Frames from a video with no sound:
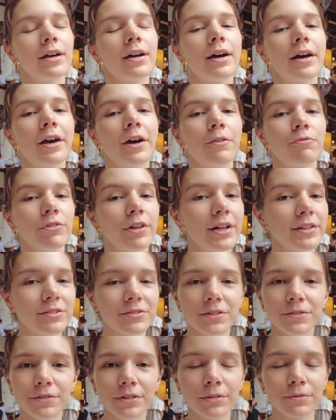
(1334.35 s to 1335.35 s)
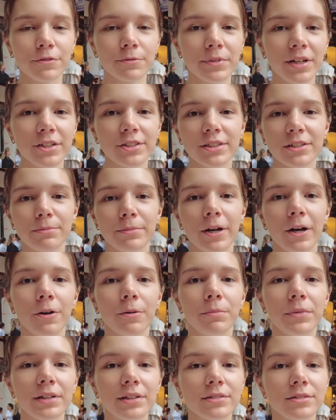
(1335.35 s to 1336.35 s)
I have lots of different information
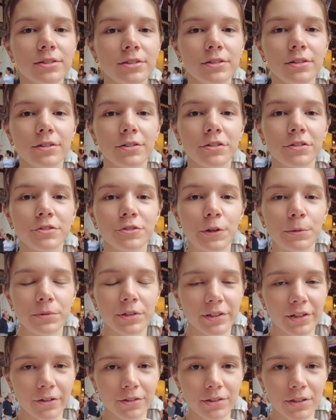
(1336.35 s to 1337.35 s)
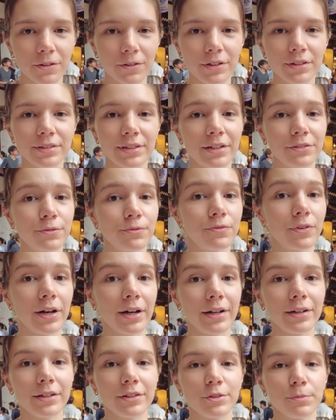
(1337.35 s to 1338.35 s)
about making sure your trip to Kyoto is as
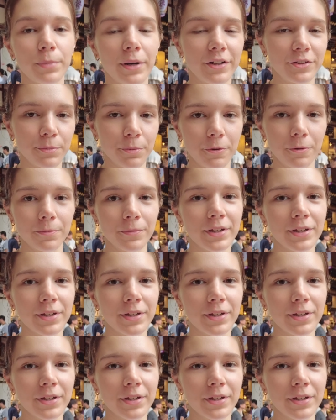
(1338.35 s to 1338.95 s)
fun as possible.